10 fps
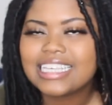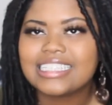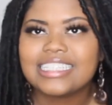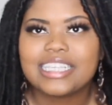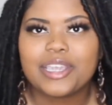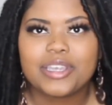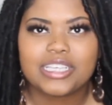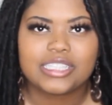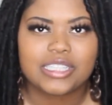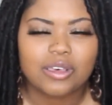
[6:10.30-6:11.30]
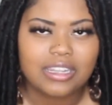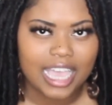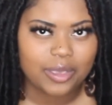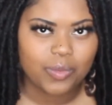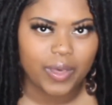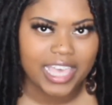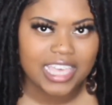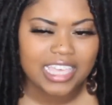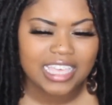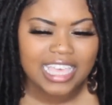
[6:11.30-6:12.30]
this hair is so
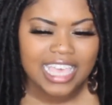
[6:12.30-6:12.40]
lightweight,